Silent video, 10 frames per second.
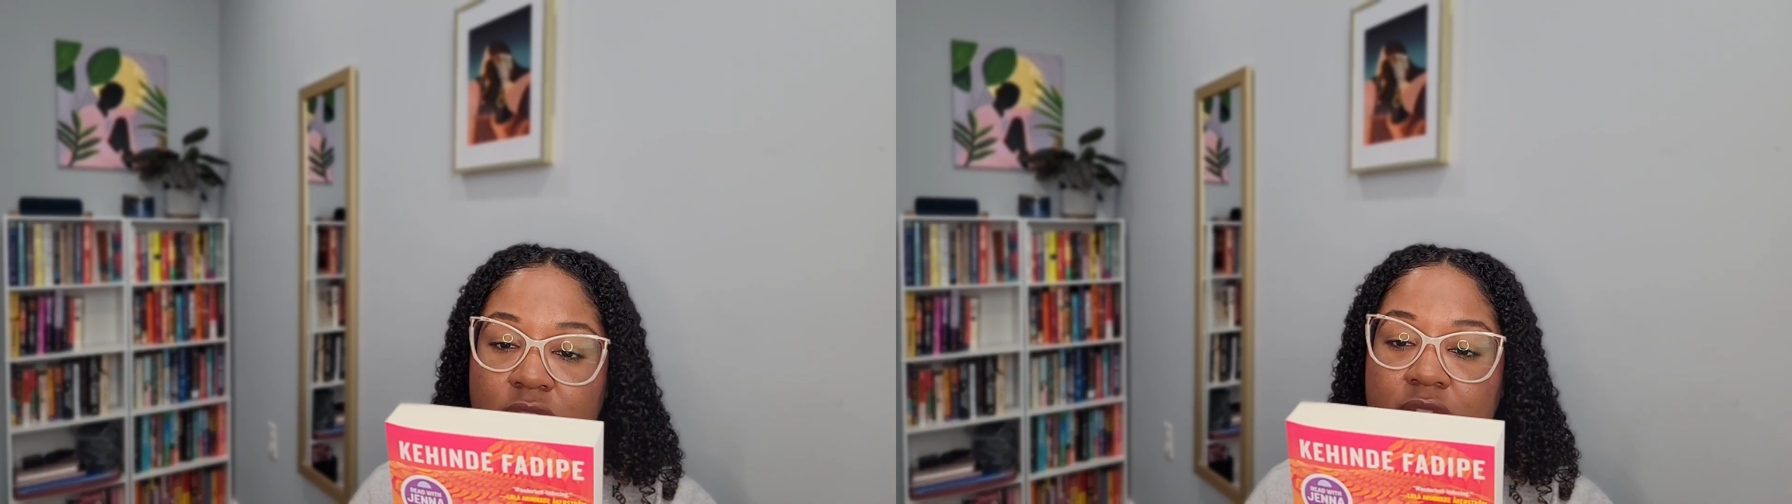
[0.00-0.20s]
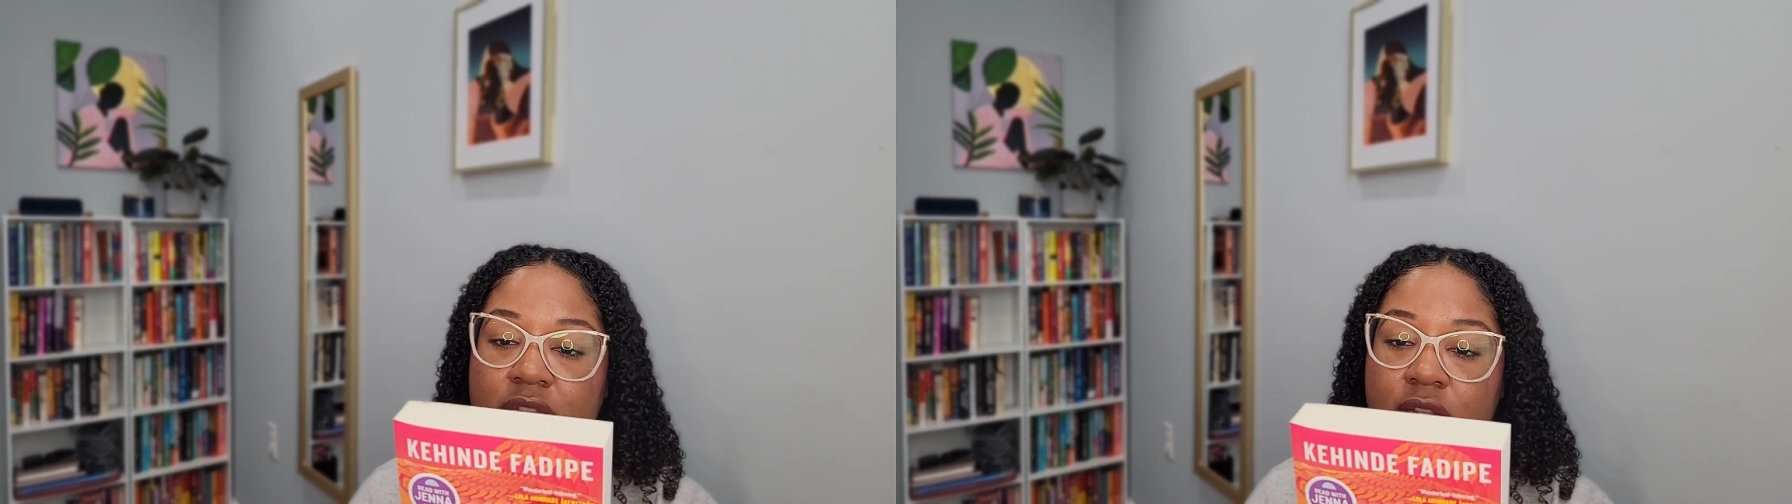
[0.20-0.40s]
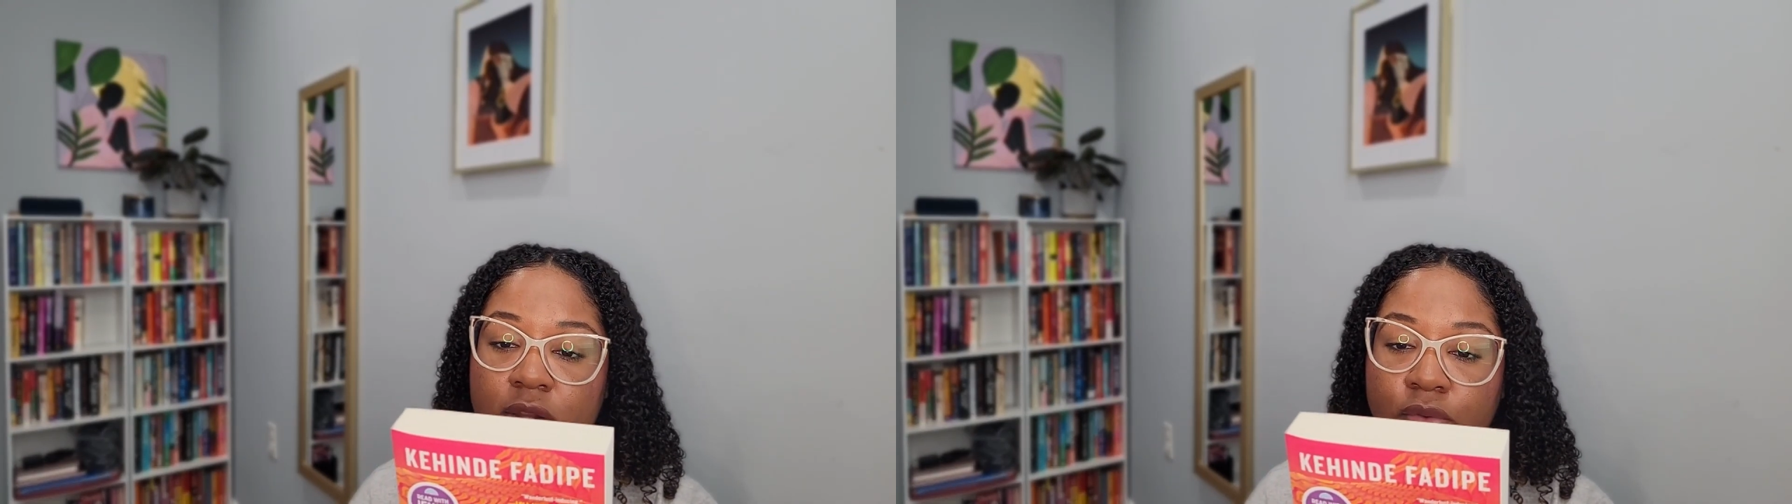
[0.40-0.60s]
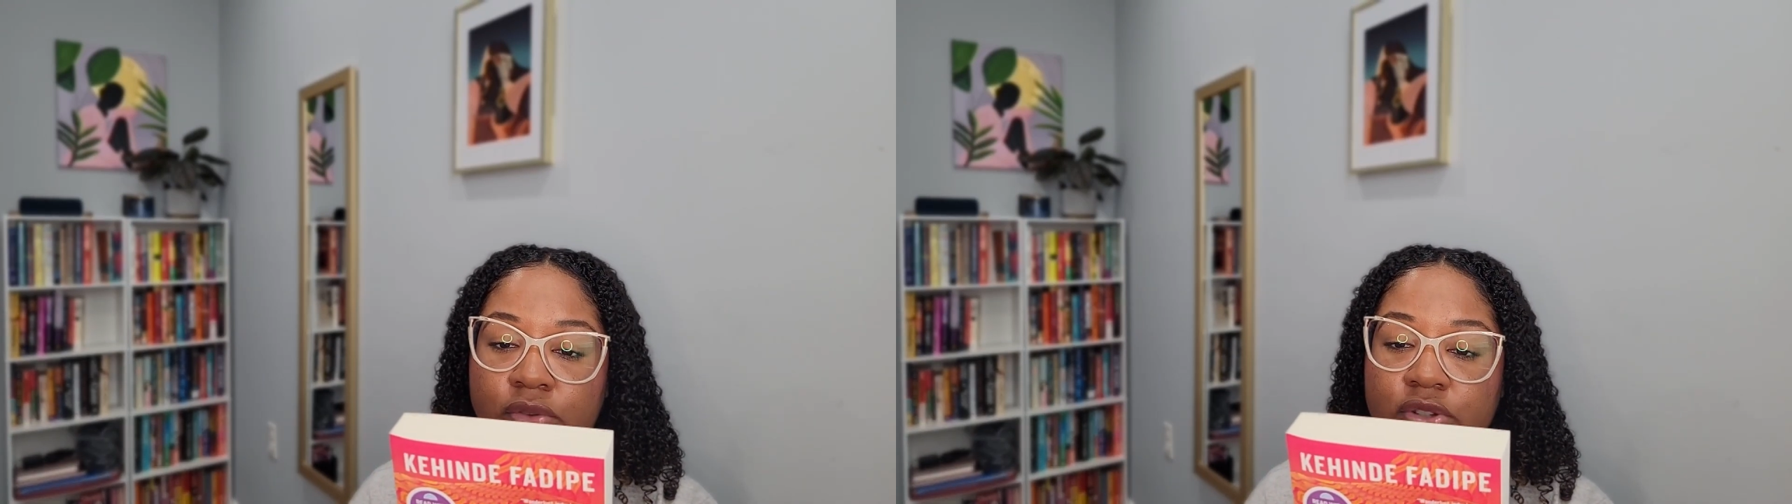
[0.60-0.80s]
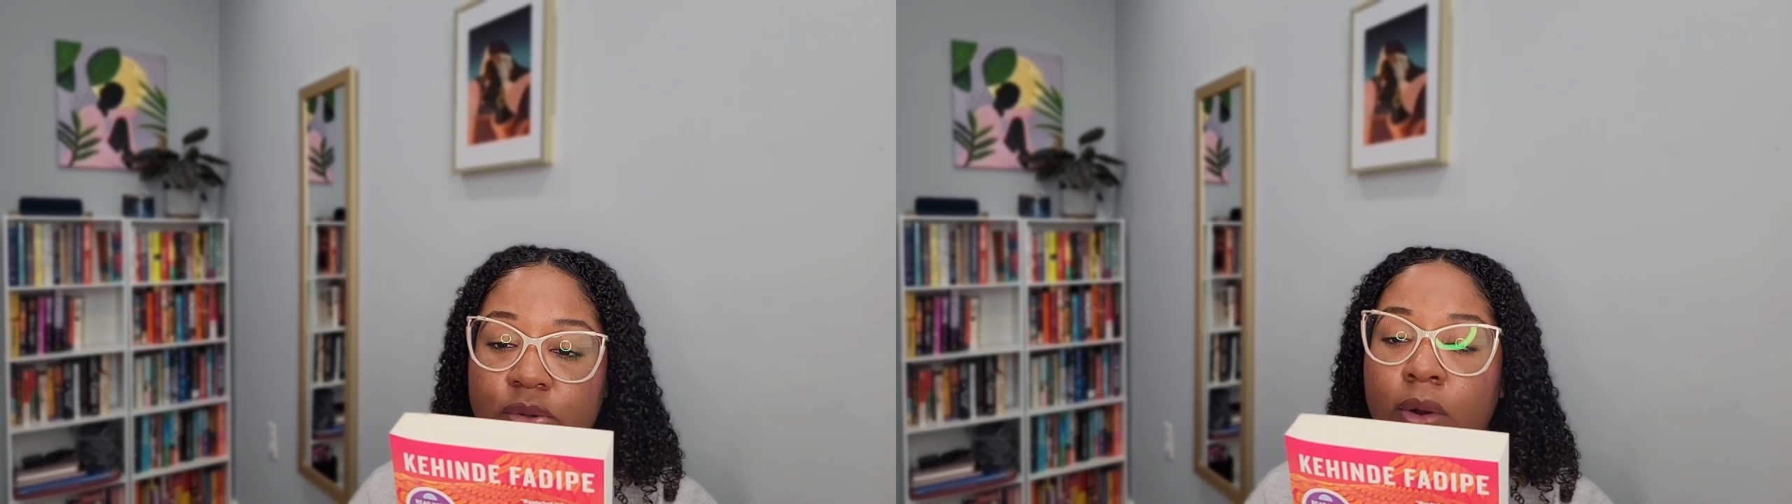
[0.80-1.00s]
she gets
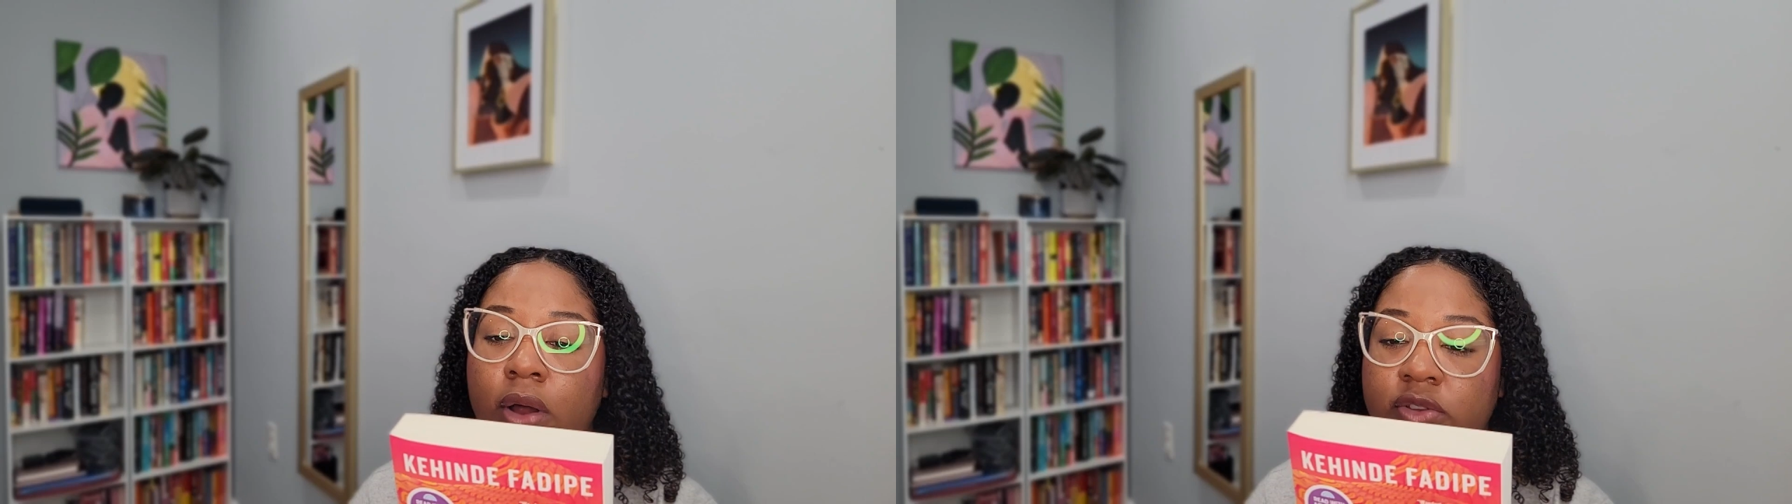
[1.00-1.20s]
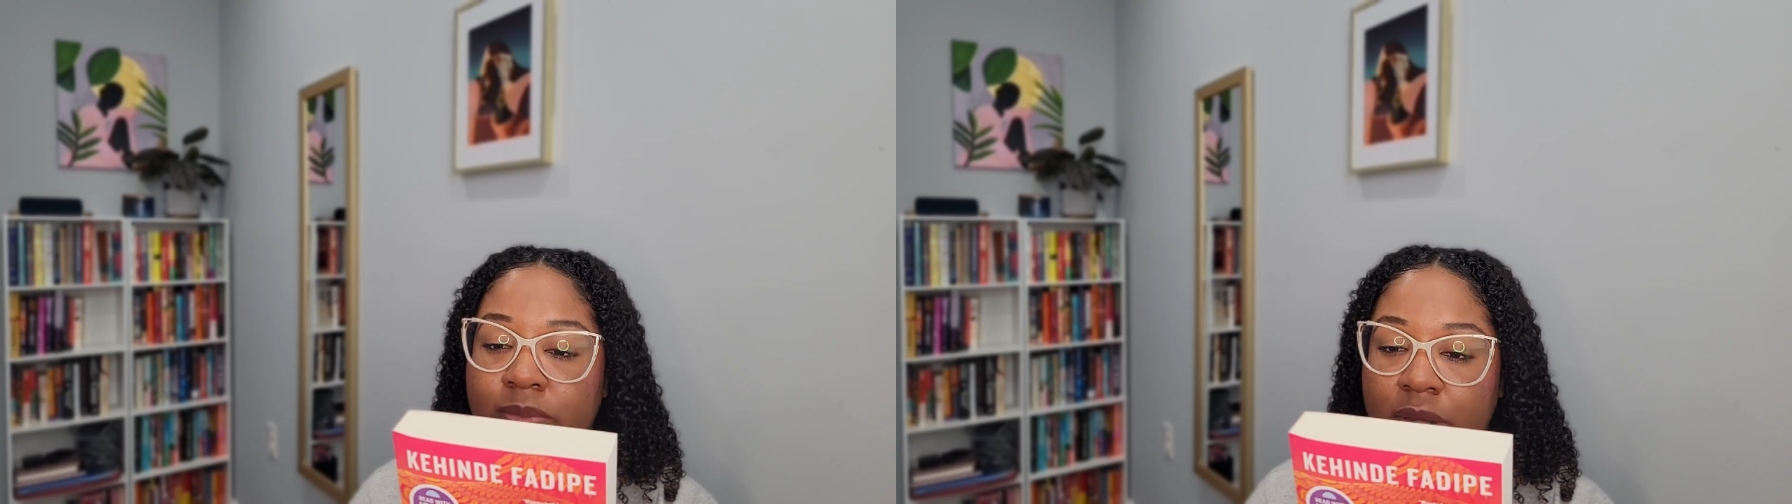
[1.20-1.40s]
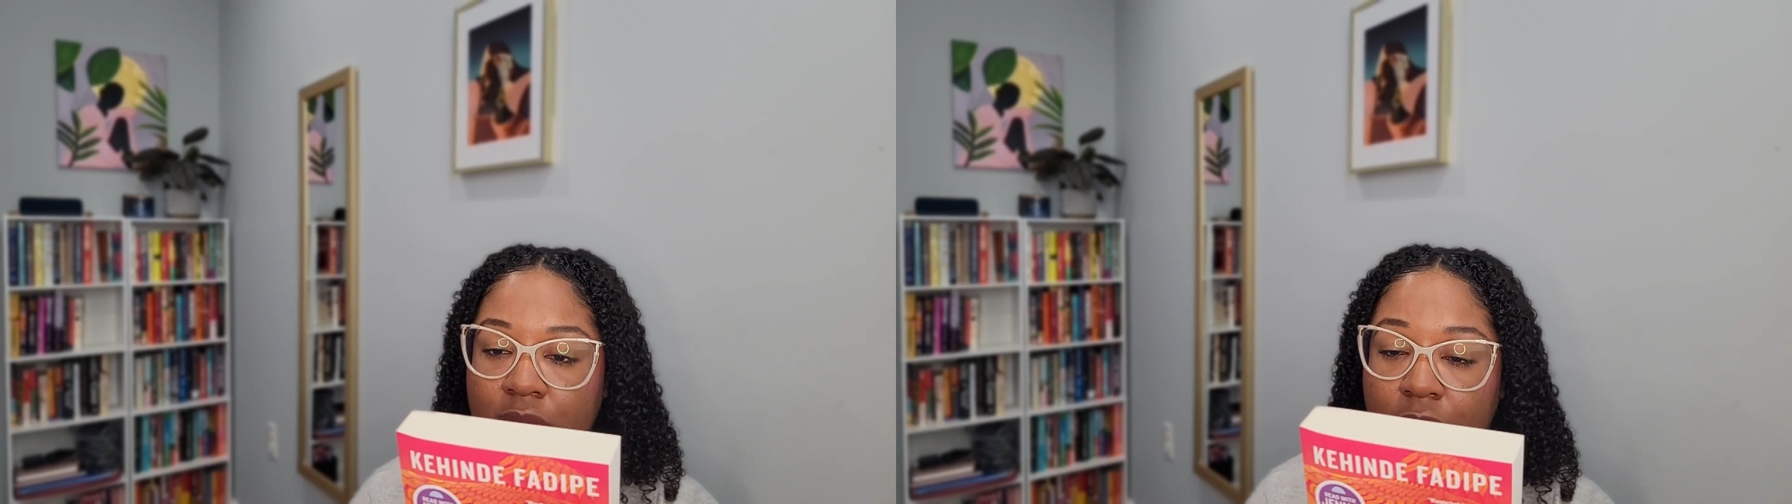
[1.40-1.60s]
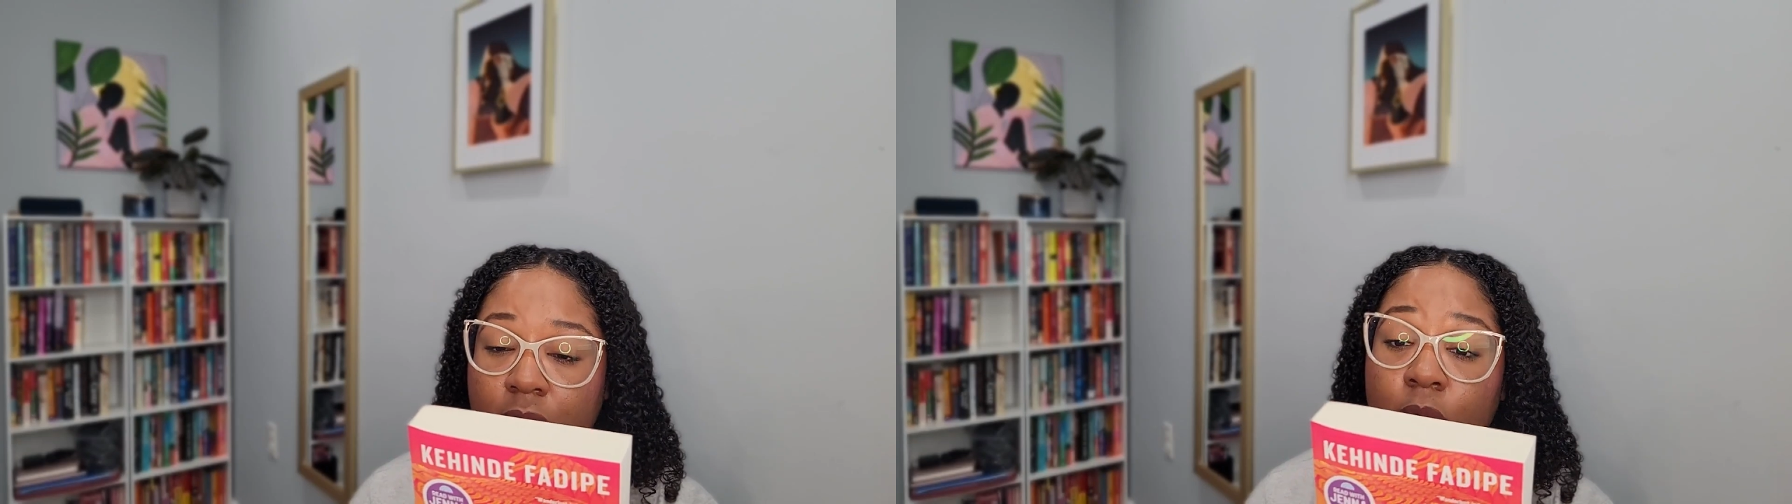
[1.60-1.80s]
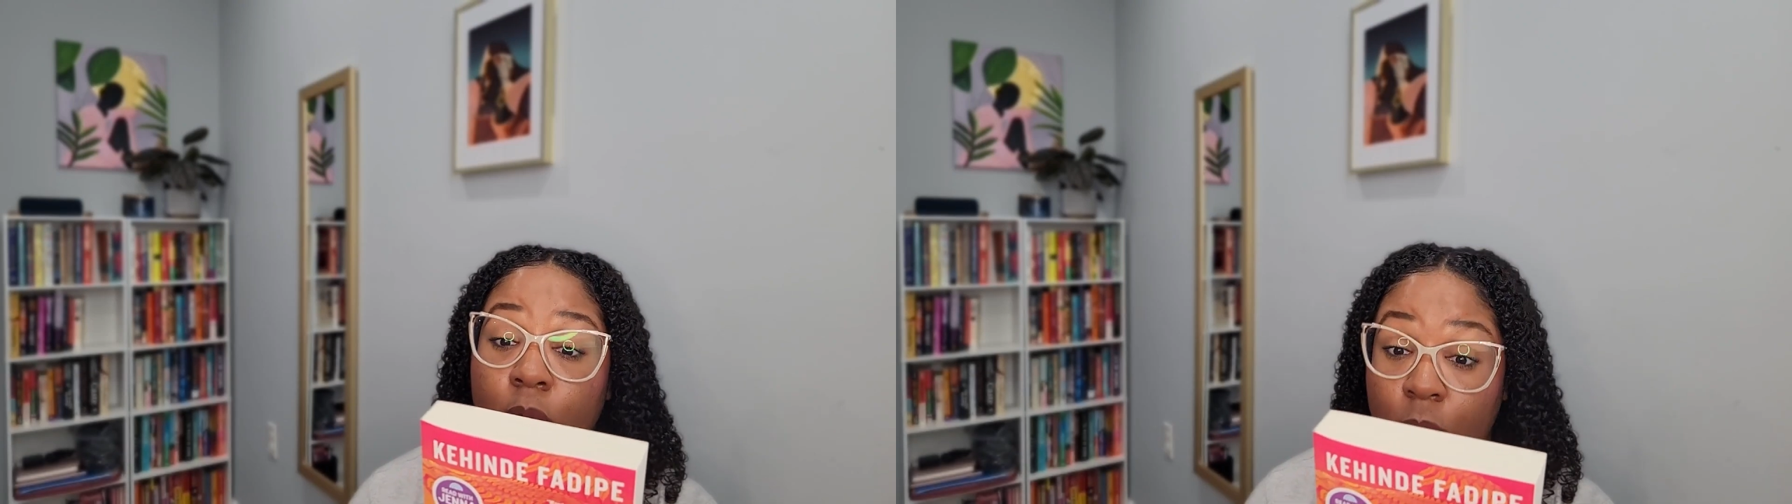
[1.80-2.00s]
closer to her ultimate
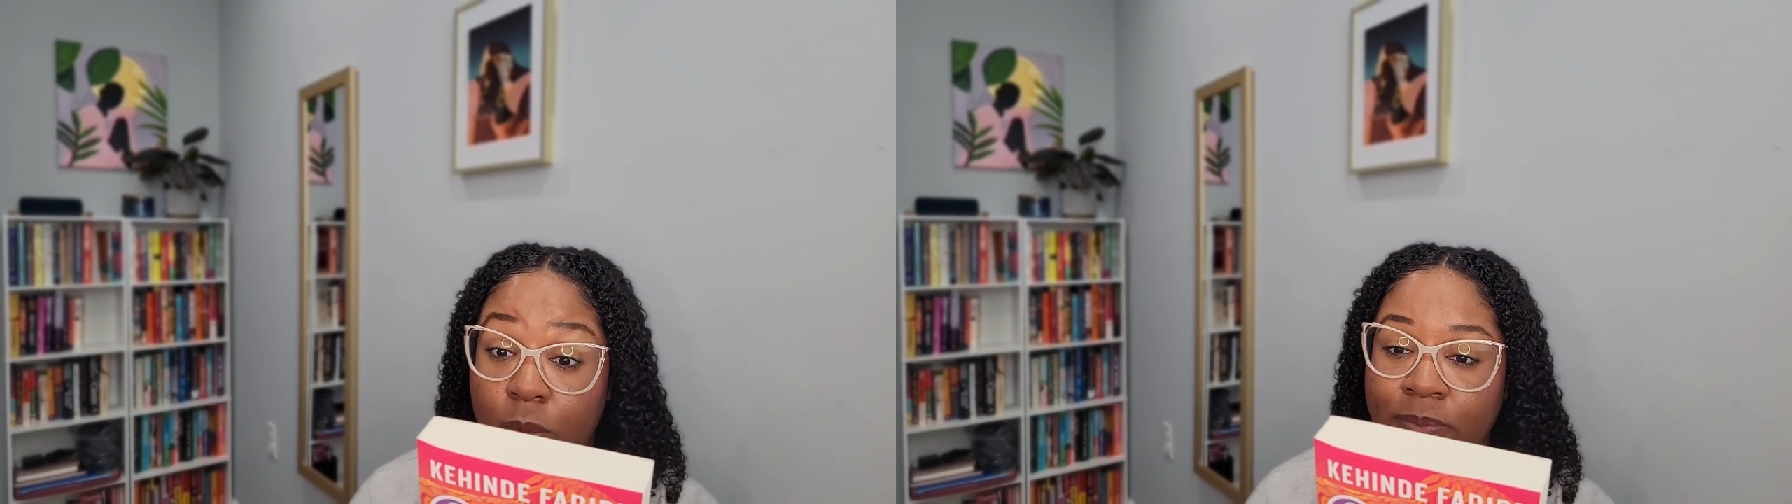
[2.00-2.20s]
goal,